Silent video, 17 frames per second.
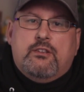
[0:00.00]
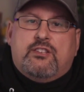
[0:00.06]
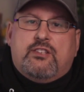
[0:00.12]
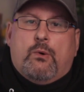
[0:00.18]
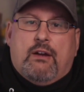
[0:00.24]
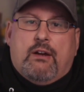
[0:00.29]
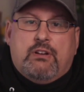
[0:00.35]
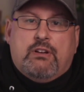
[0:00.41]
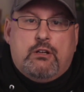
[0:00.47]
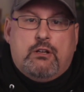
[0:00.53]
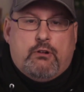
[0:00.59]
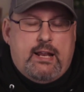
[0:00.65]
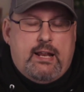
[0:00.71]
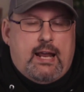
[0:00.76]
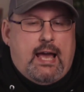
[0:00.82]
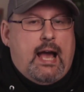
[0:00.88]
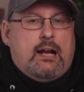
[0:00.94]
So every
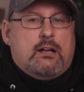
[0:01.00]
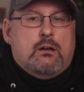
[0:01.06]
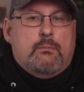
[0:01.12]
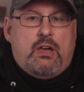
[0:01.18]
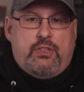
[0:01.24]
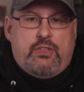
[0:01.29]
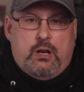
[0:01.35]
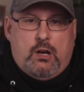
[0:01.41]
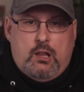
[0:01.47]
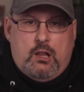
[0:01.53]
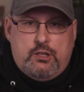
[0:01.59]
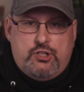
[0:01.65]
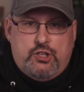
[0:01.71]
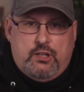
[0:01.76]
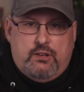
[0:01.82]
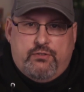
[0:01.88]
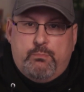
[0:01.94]
great hacker
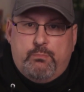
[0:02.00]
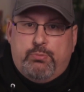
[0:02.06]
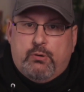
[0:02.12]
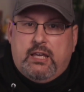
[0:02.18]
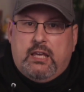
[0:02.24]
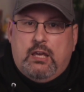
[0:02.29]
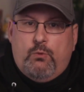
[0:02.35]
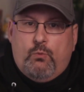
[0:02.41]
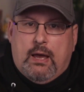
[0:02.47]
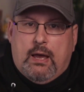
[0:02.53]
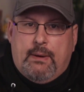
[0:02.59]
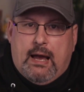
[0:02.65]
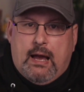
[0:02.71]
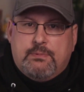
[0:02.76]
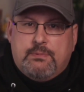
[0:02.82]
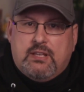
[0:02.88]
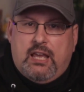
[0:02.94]
methodology for breaking web
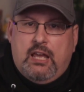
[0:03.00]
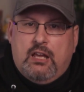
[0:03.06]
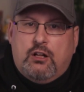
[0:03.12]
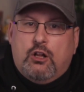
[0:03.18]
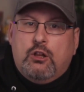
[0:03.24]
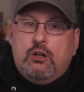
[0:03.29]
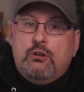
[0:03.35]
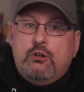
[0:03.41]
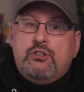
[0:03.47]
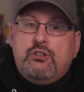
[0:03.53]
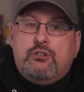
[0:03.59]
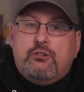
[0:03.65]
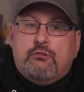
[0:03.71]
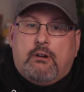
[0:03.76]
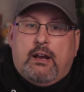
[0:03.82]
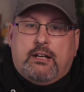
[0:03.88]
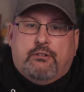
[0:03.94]
apps includes
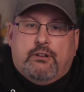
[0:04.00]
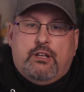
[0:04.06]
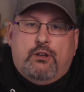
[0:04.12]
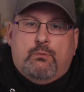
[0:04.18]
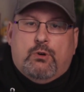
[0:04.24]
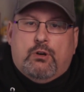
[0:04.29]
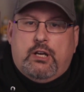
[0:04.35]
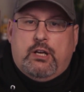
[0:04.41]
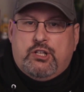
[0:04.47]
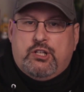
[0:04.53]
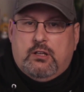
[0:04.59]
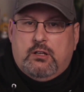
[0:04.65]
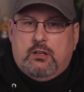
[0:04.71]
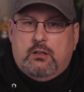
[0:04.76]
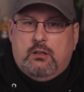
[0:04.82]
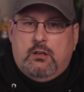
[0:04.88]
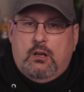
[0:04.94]
directory
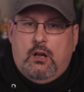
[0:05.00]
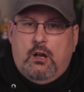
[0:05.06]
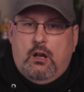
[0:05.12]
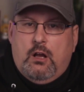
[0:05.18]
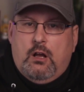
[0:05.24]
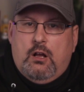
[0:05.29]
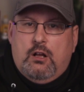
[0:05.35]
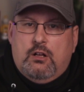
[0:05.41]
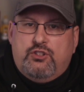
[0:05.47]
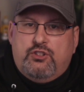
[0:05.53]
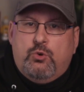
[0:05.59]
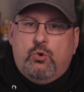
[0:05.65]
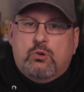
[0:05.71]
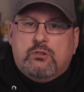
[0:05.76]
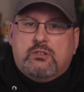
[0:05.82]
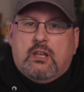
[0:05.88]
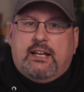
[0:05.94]
enumeration.
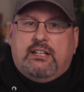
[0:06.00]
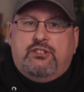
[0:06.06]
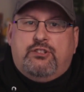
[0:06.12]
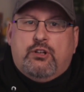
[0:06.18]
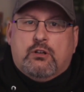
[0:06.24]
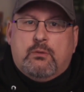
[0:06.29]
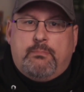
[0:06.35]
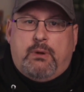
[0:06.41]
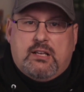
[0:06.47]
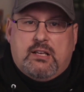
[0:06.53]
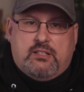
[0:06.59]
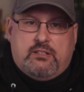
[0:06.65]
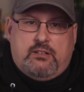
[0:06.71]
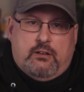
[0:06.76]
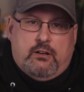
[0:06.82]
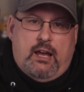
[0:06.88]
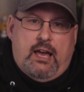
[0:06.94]
Tools like
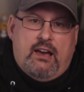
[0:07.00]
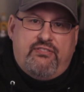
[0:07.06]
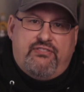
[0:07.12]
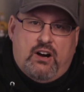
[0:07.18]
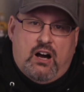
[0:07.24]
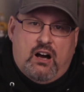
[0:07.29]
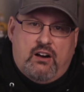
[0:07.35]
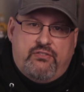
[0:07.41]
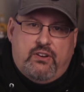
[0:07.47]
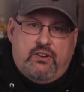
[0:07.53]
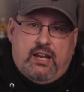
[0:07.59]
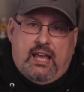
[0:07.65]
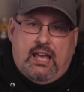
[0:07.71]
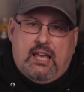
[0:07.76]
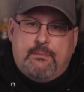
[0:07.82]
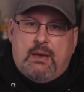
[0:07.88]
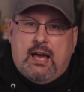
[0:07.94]
Dirbuster, FUF,
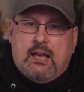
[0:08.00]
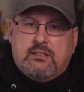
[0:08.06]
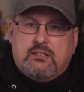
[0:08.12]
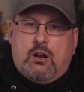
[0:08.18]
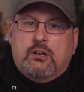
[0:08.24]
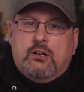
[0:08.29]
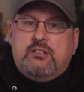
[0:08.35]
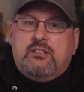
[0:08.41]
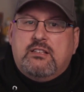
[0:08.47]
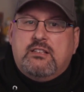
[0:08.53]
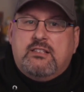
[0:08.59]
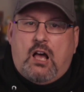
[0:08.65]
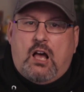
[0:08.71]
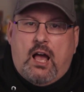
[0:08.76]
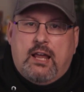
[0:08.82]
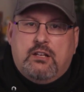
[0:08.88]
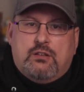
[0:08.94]
and AMAS are
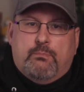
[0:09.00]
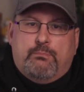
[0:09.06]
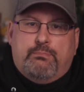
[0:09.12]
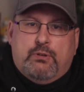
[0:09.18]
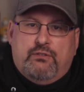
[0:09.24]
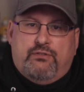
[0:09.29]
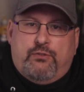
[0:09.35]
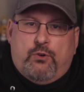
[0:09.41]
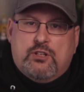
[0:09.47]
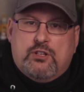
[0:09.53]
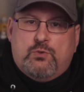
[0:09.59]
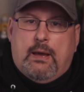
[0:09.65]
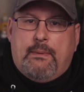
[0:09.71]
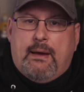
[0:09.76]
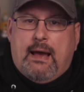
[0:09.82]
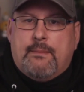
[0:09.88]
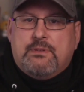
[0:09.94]
designed to brute force
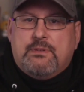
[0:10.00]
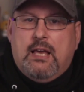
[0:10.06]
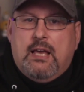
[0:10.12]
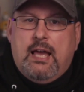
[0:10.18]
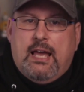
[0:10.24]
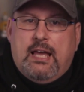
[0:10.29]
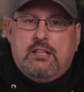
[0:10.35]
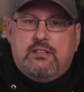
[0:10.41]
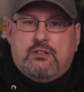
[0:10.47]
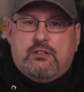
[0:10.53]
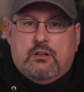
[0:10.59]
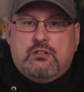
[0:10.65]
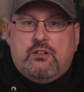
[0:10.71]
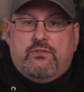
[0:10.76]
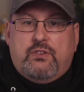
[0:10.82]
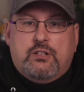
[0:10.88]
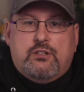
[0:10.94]
web apps in
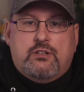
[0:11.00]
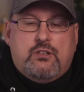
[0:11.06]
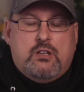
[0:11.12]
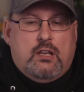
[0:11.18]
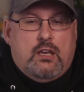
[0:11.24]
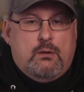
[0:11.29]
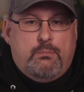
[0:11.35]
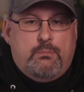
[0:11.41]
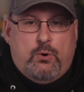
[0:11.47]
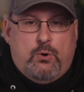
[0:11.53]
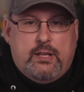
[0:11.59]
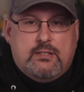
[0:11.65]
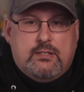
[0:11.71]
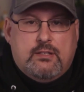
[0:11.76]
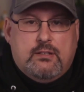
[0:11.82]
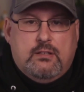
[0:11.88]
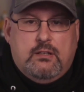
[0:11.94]
search of interesting
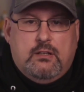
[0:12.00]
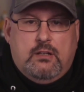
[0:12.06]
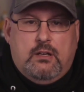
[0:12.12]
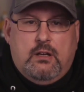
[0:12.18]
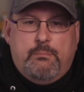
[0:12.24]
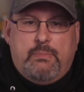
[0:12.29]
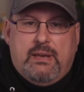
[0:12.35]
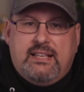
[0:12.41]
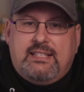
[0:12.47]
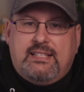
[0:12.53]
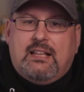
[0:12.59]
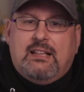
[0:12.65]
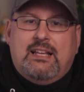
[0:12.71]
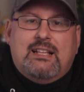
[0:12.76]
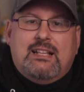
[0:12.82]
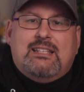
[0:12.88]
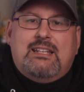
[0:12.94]
endpoints.
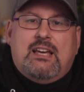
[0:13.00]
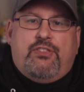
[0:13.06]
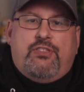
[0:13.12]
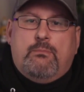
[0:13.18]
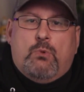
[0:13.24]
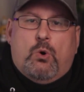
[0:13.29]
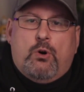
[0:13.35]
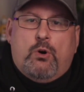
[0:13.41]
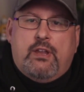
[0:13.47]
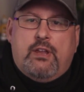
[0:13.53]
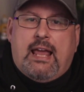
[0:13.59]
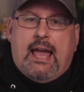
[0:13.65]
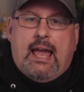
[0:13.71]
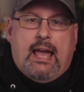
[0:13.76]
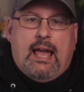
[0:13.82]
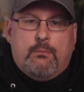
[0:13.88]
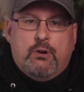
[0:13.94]
Basically, it's nothing more than
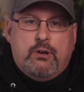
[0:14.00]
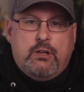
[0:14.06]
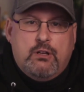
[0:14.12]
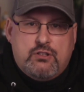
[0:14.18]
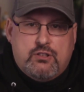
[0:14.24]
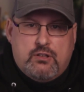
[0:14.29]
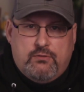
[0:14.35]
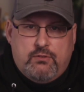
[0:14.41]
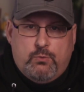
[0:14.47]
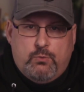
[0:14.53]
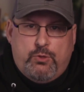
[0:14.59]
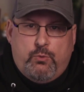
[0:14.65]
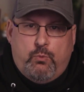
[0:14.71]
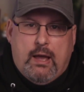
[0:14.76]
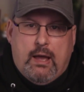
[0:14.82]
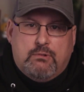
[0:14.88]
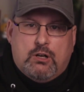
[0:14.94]
hammering your server
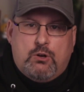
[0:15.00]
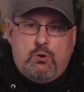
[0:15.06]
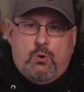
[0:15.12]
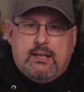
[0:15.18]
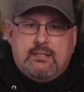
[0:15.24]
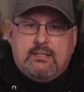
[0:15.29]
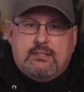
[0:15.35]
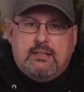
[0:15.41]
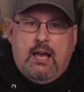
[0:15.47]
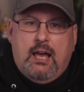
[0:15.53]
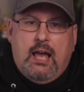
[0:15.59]
with web requests